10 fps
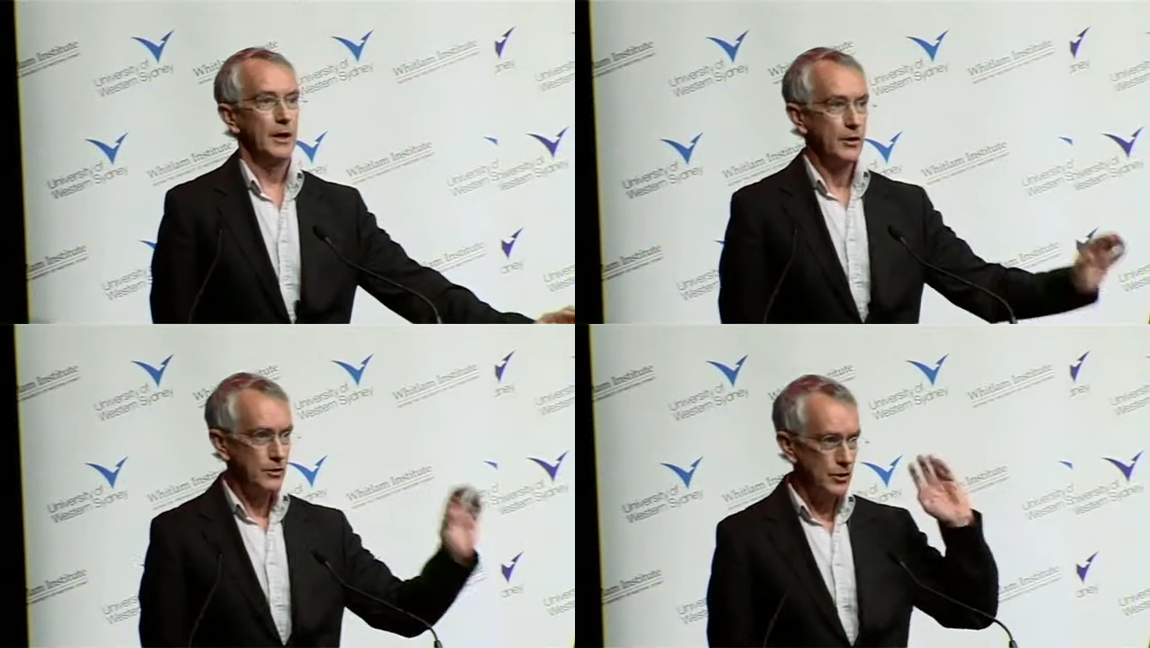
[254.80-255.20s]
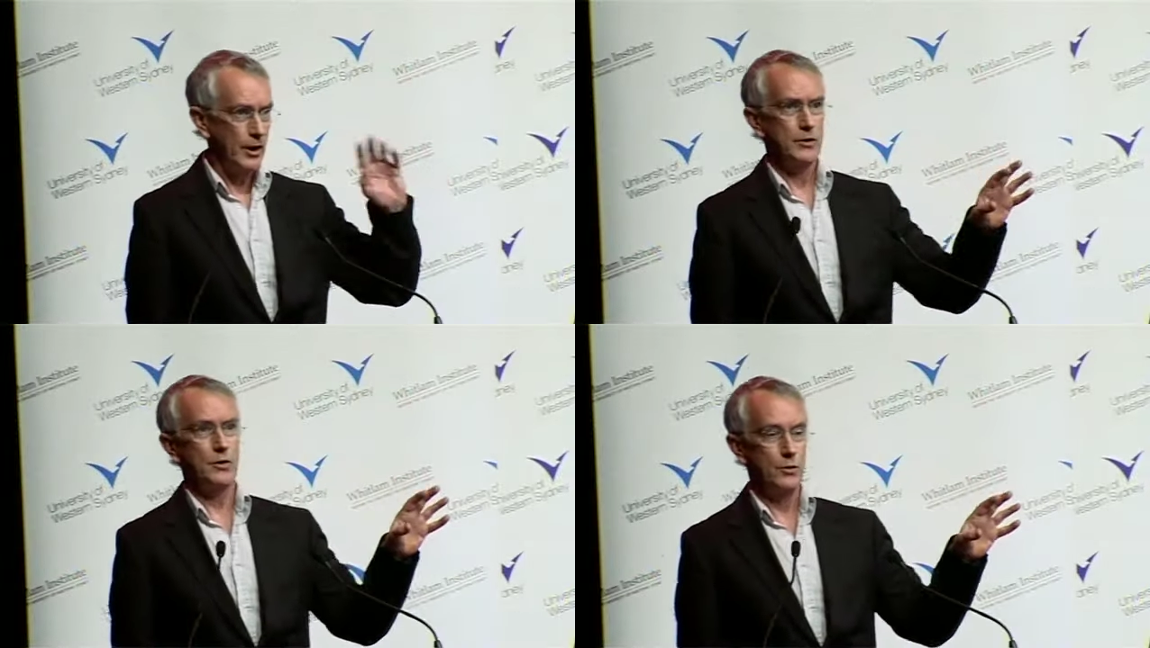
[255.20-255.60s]
and it's
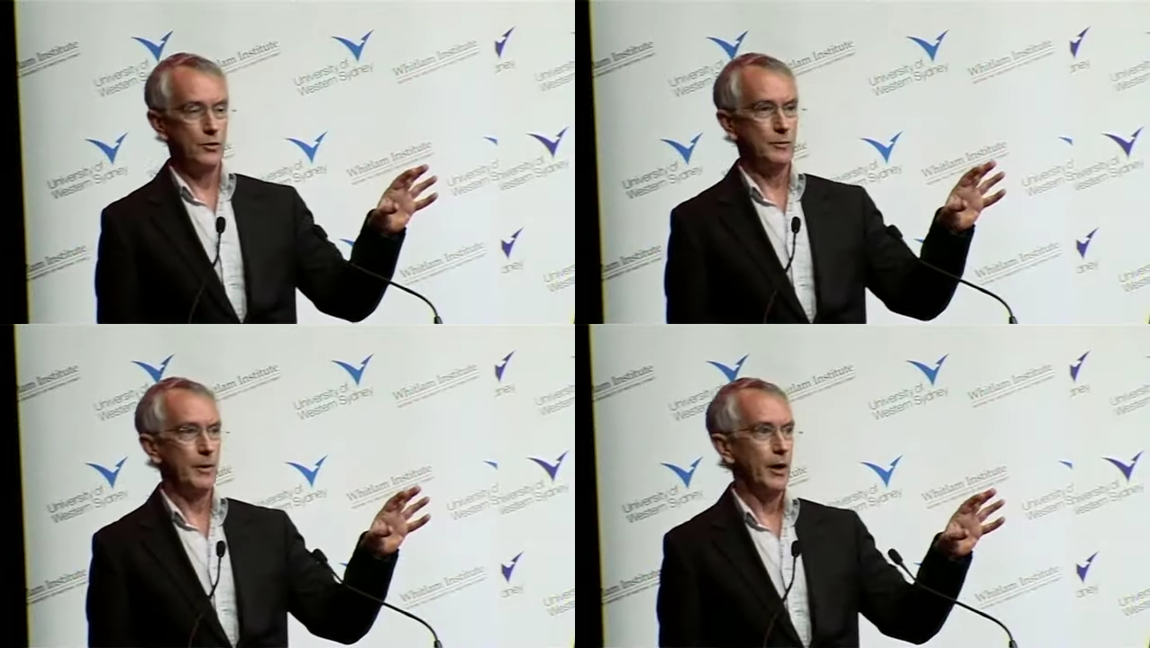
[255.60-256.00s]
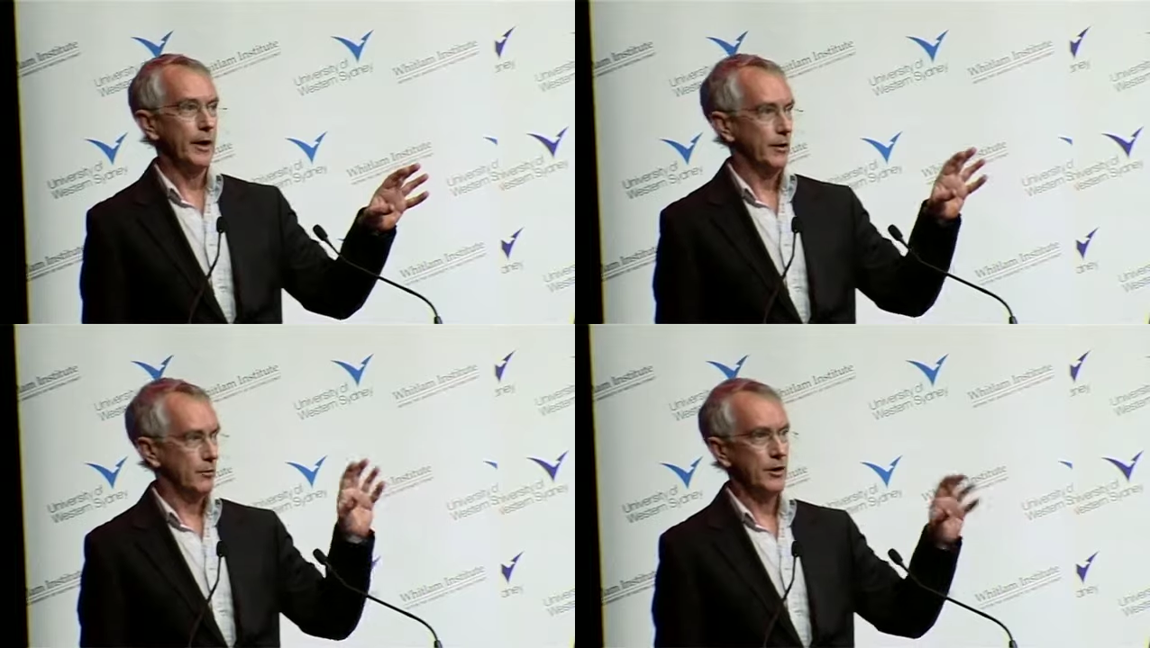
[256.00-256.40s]
just caused
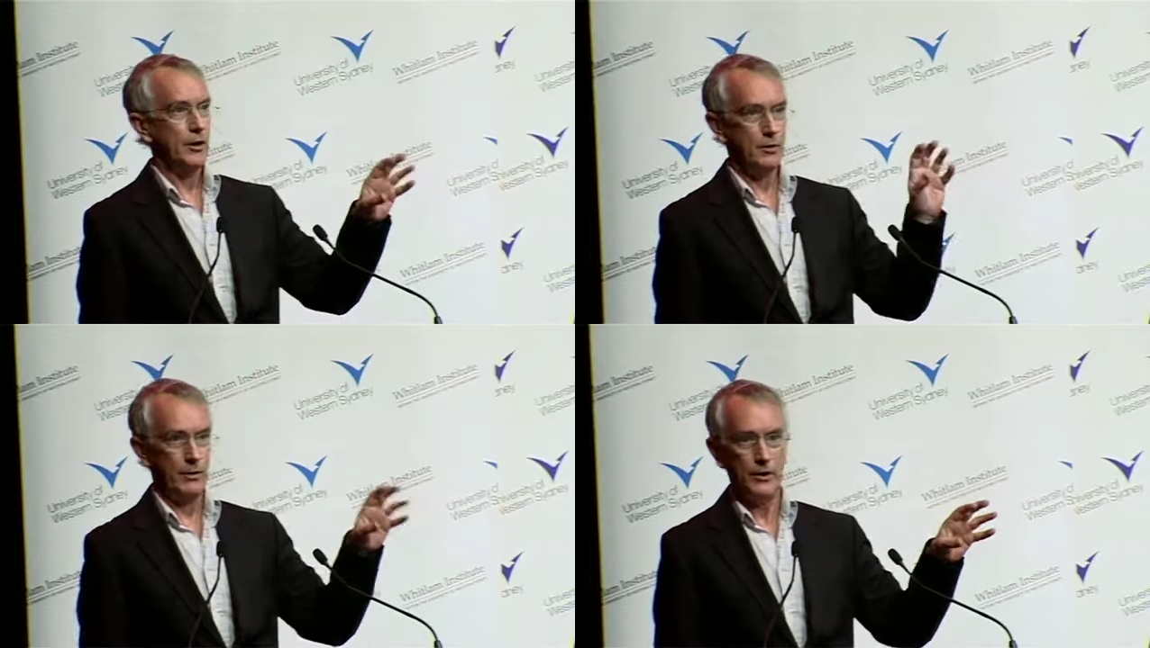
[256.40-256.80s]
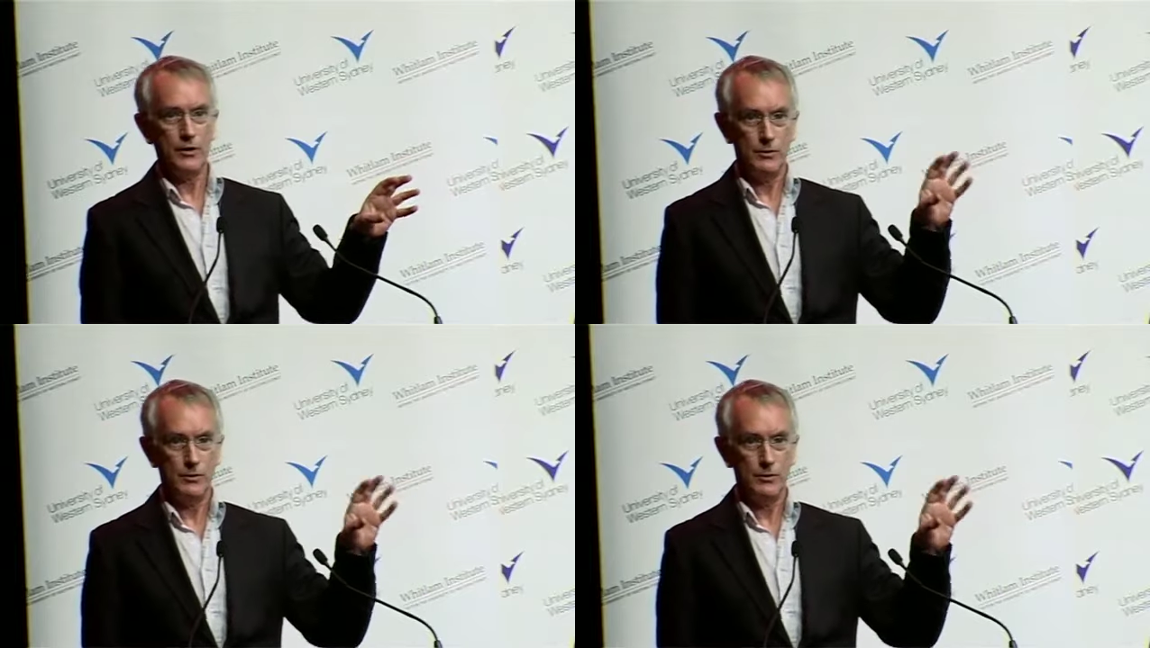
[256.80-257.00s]
by a credit crunch,